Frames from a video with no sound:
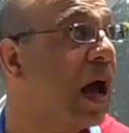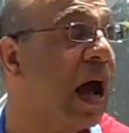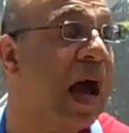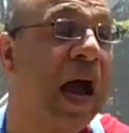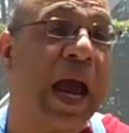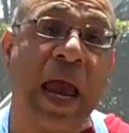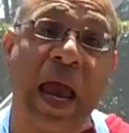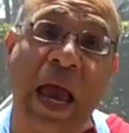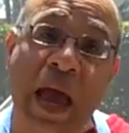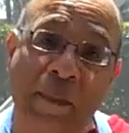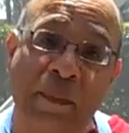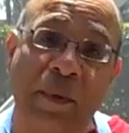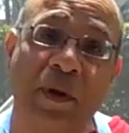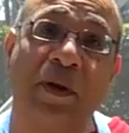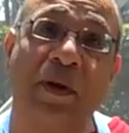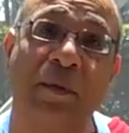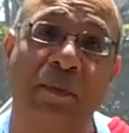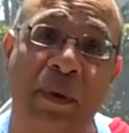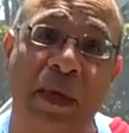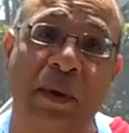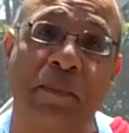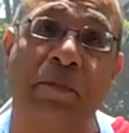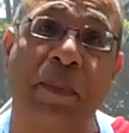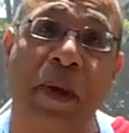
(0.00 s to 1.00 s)
I happen
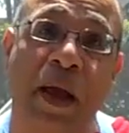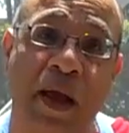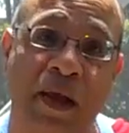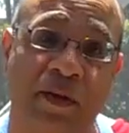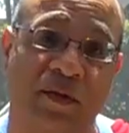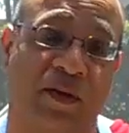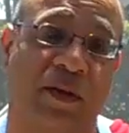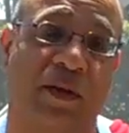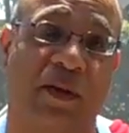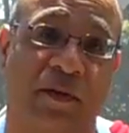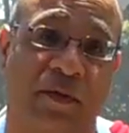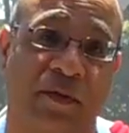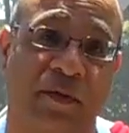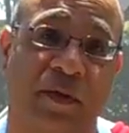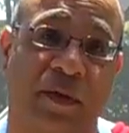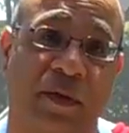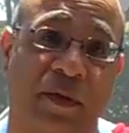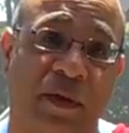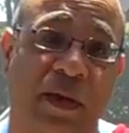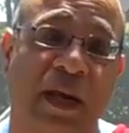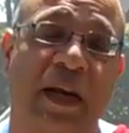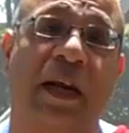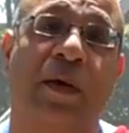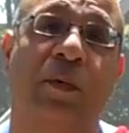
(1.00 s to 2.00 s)
to be positive
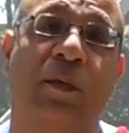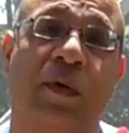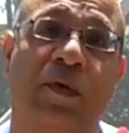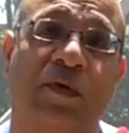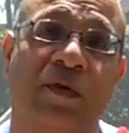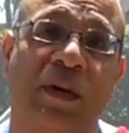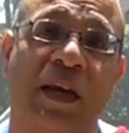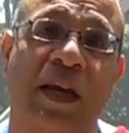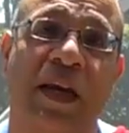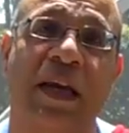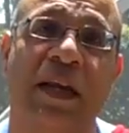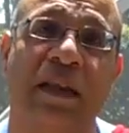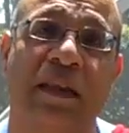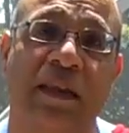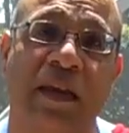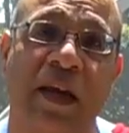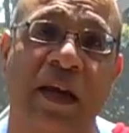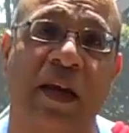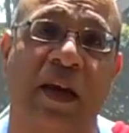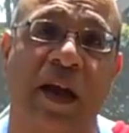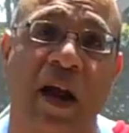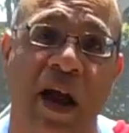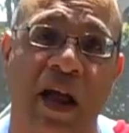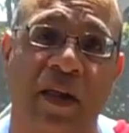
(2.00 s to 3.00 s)
that it was King
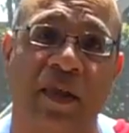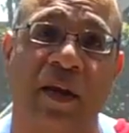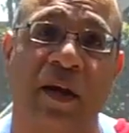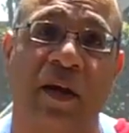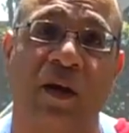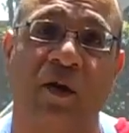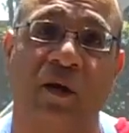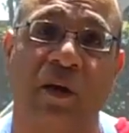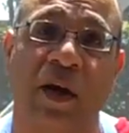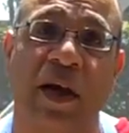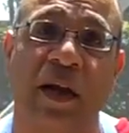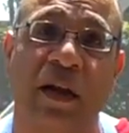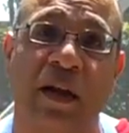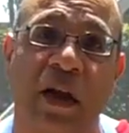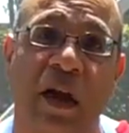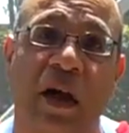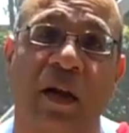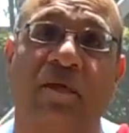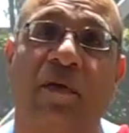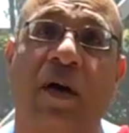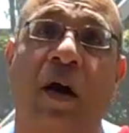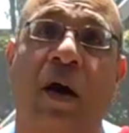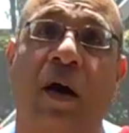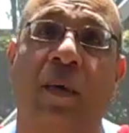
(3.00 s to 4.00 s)
Dikran the Great
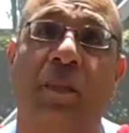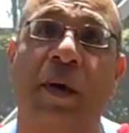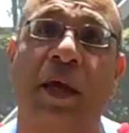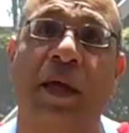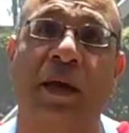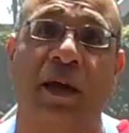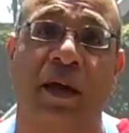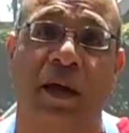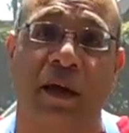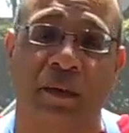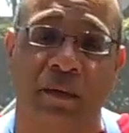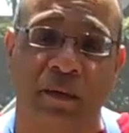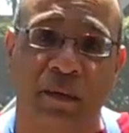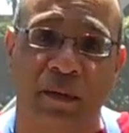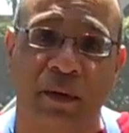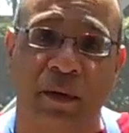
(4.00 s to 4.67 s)
of Armenia.